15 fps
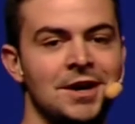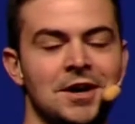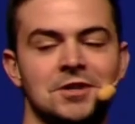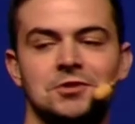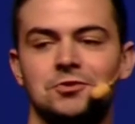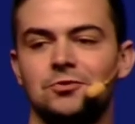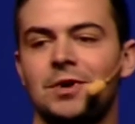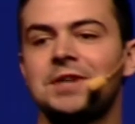as
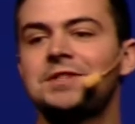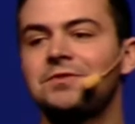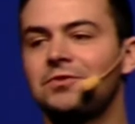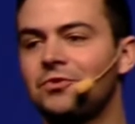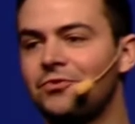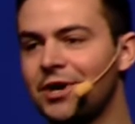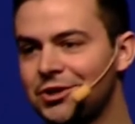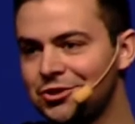the rest of
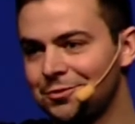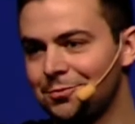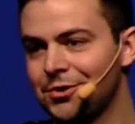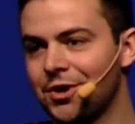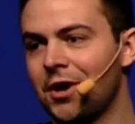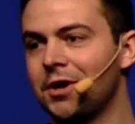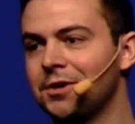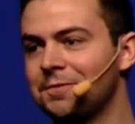the vegetable
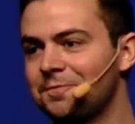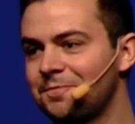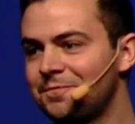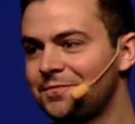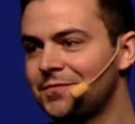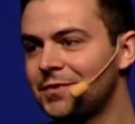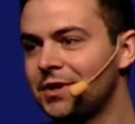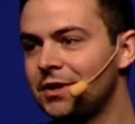aisle.
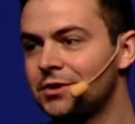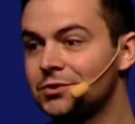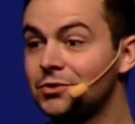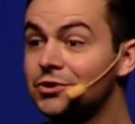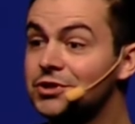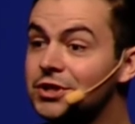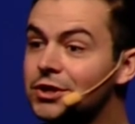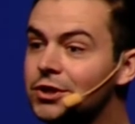So
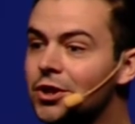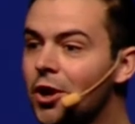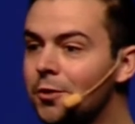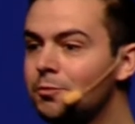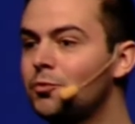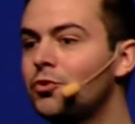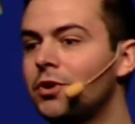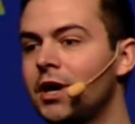there's a lot
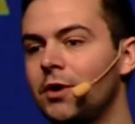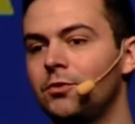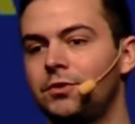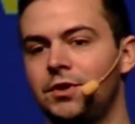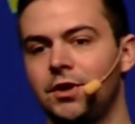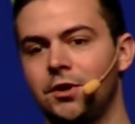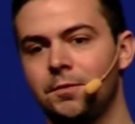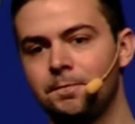more out
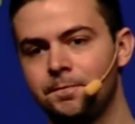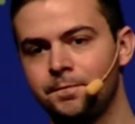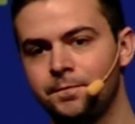there.